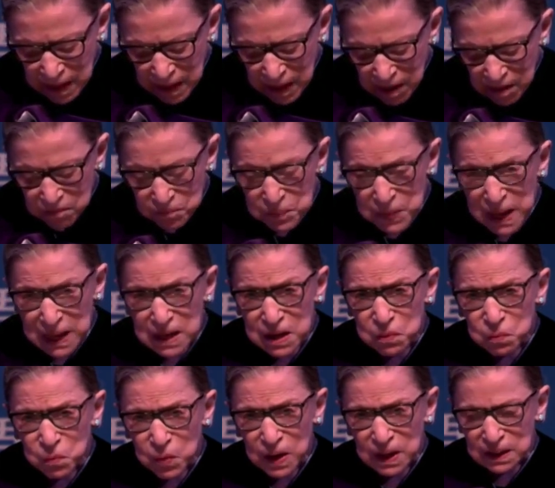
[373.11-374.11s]
Of many,
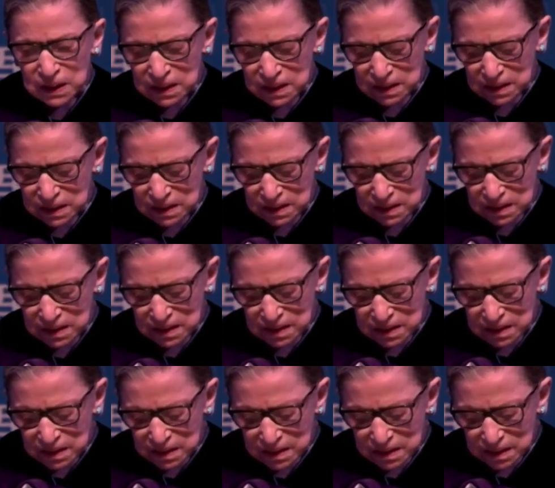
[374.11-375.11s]
one
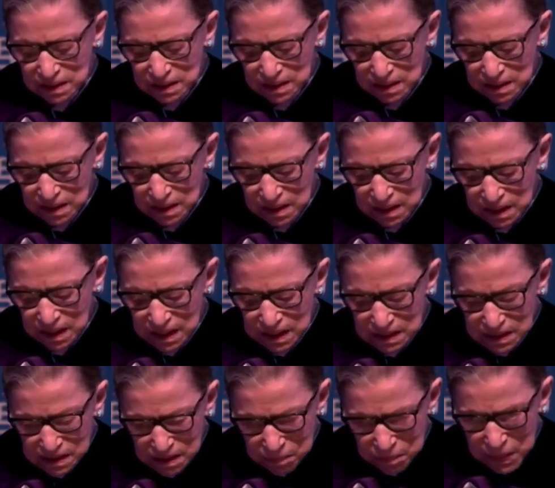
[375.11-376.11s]

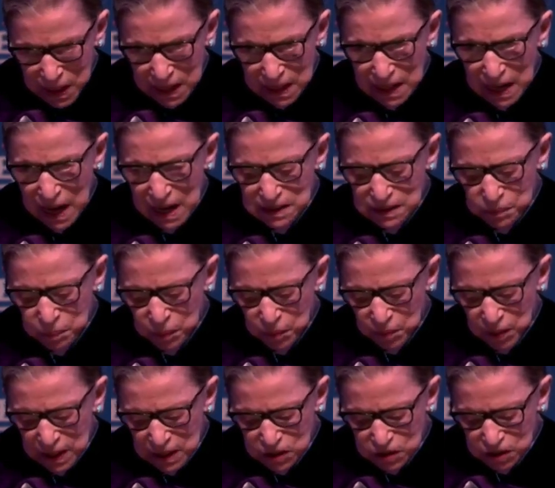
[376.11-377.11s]
is the main
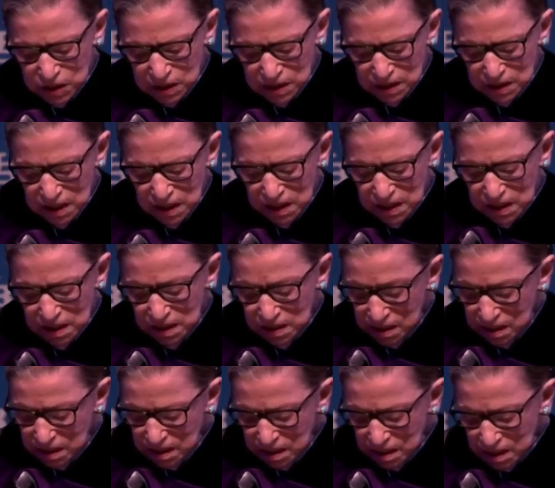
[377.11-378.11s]
aspiration.
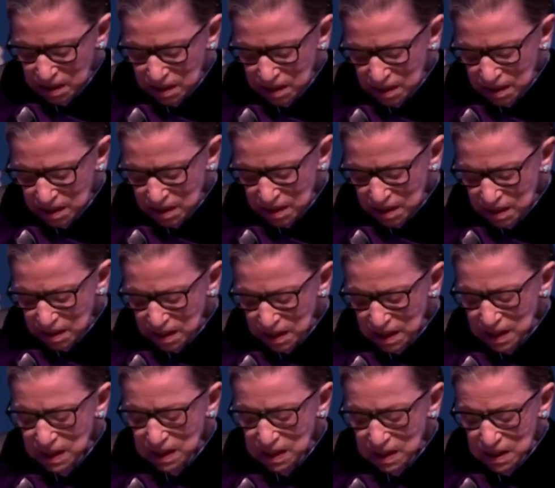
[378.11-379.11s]

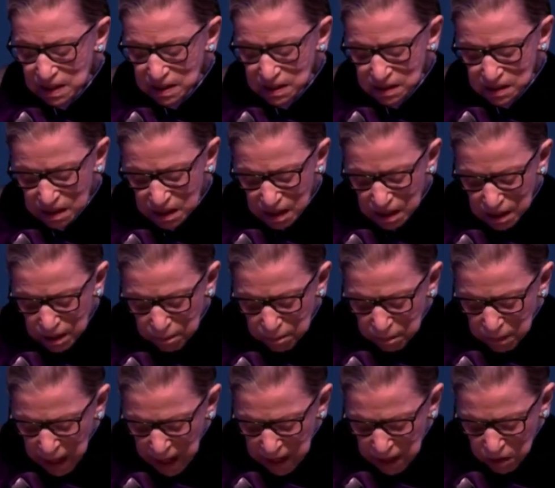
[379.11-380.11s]
It is
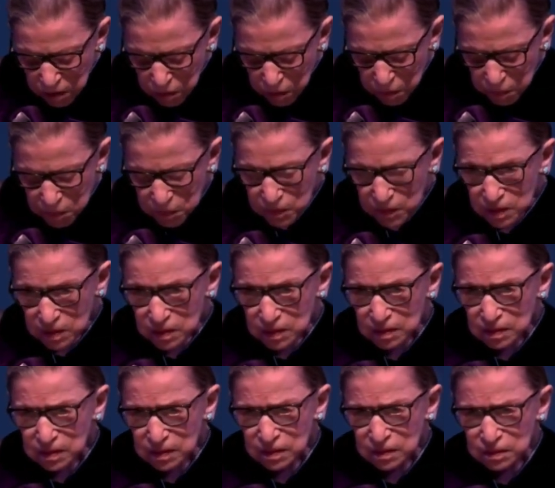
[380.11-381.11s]
my hope
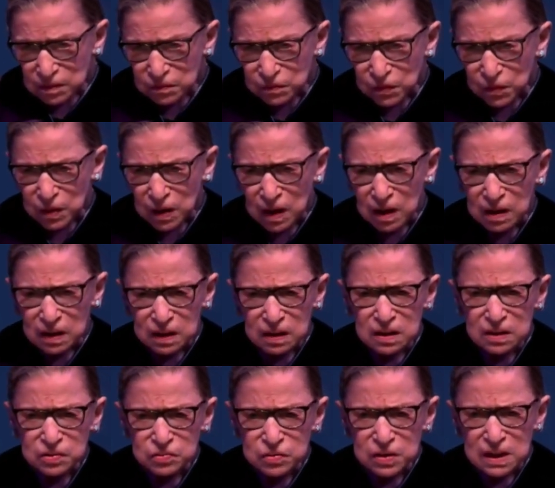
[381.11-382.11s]
for our
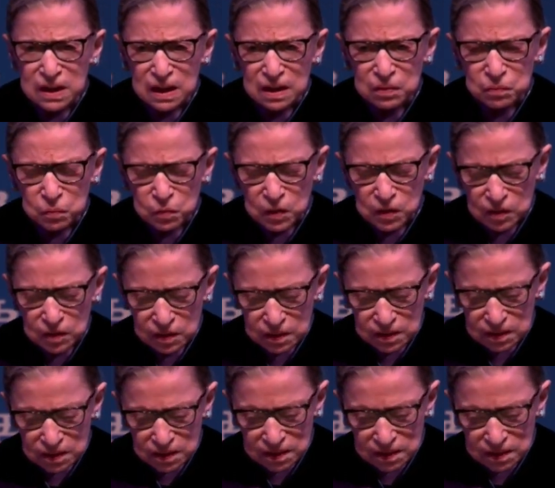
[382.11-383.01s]
country and world.